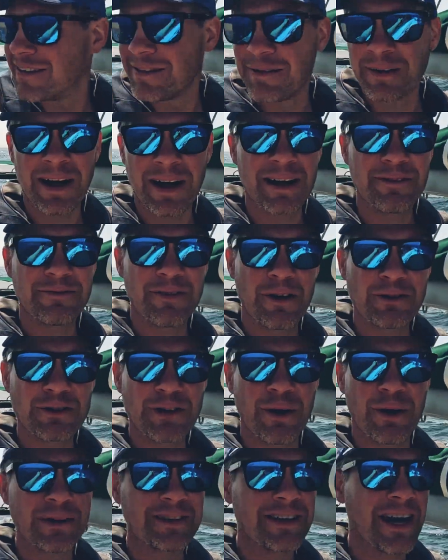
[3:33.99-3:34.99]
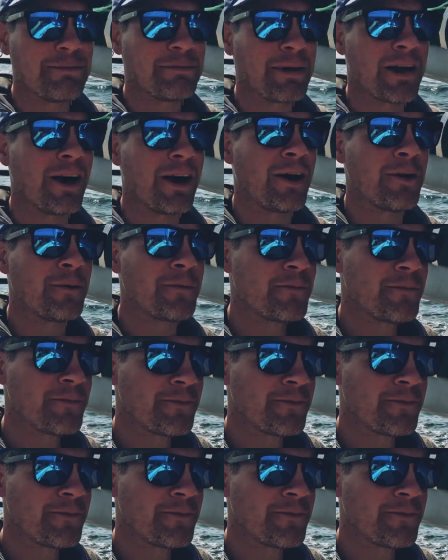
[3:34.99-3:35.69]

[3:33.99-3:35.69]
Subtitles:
but that involves going down below.